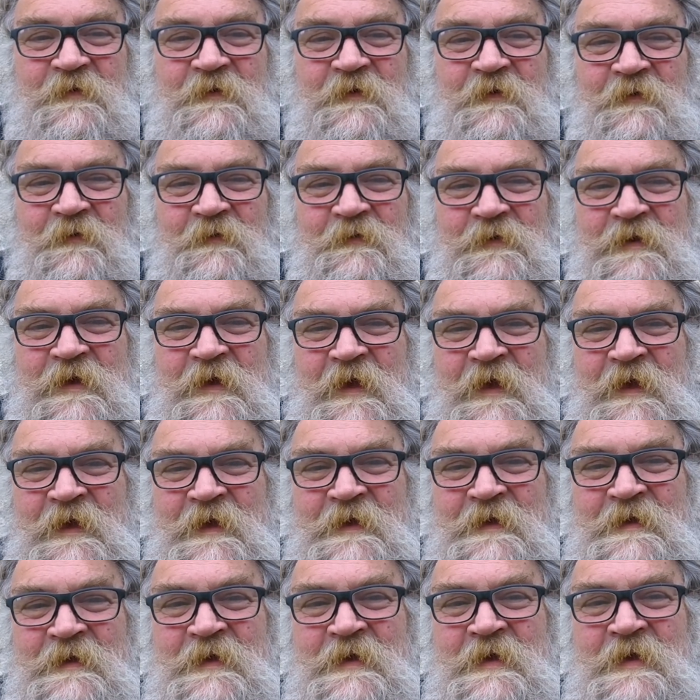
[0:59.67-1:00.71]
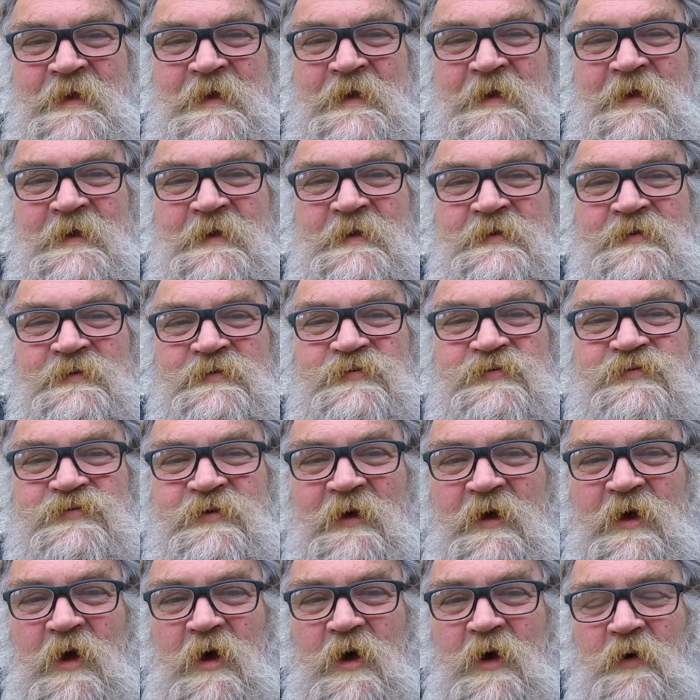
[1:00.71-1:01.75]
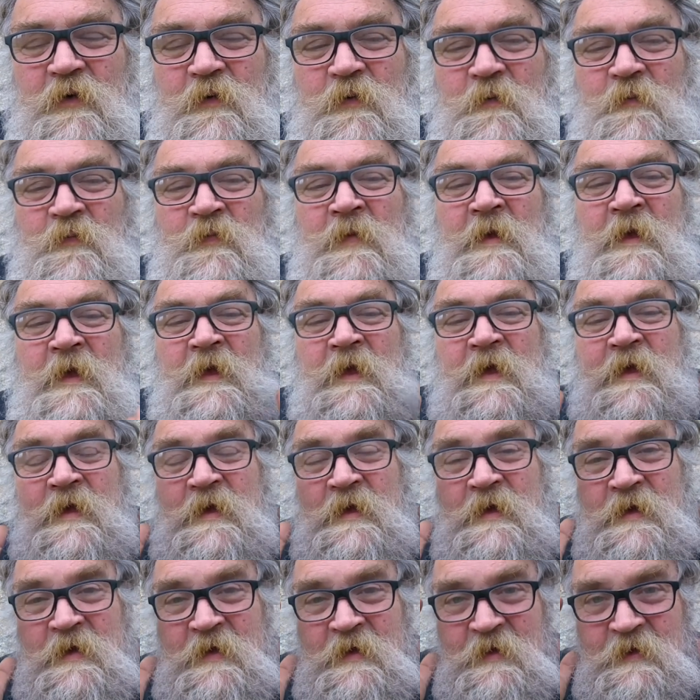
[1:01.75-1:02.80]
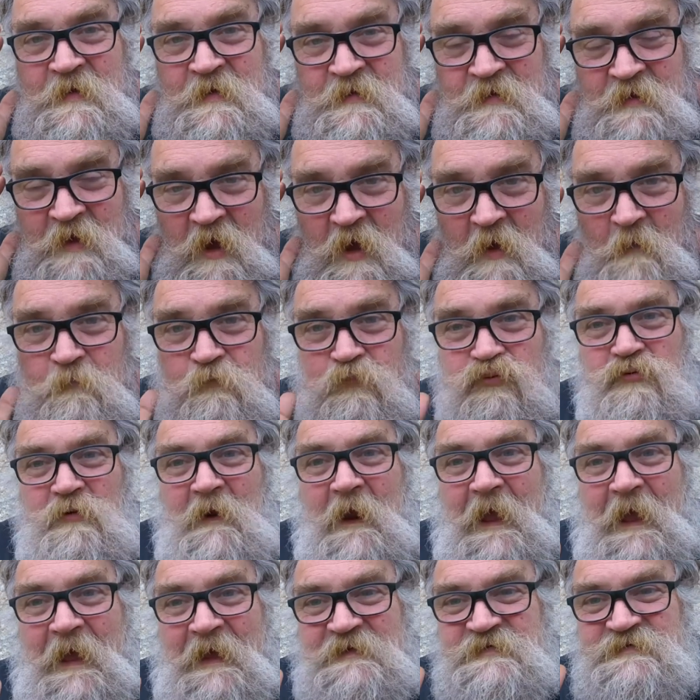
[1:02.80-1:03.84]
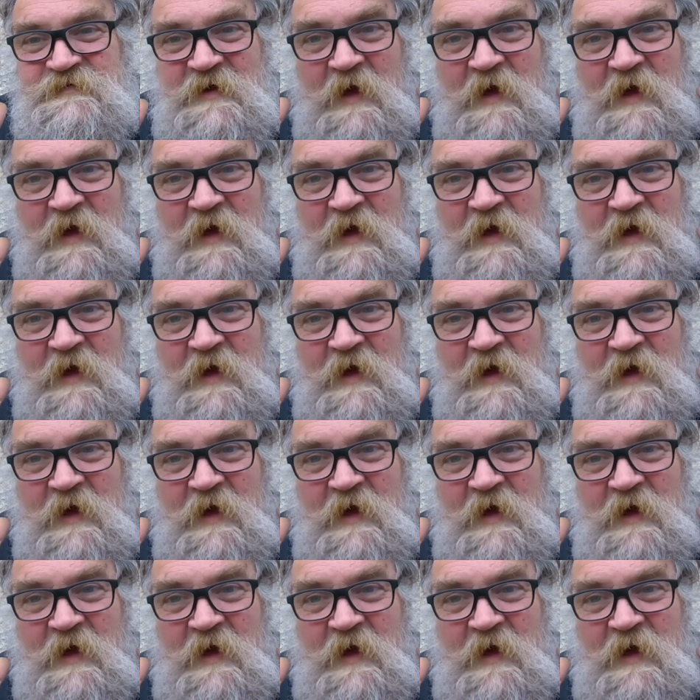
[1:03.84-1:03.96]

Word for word: Okay, so a brat,